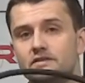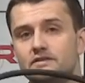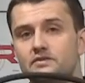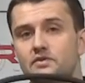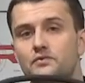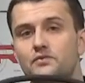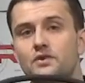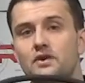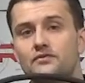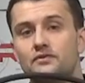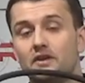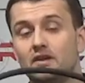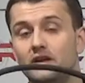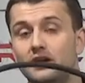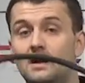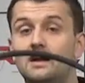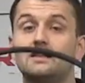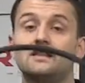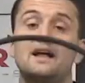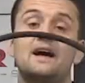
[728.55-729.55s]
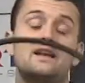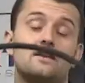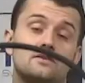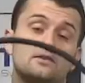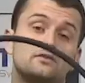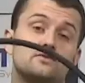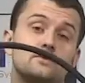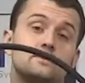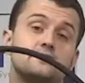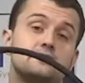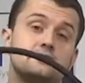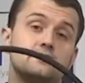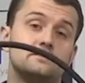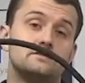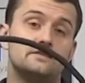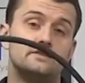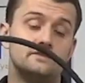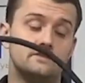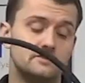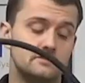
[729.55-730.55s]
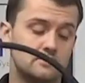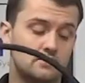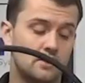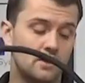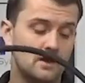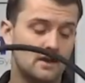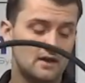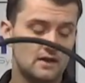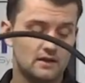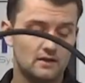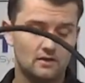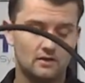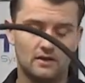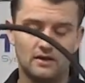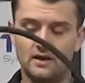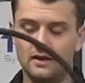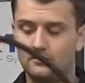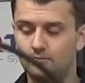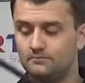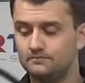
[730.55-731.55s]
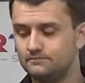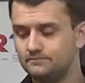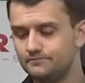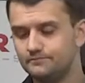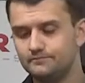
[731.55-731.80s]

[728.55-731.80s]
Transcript: So if you have a lot of greasing to do, um,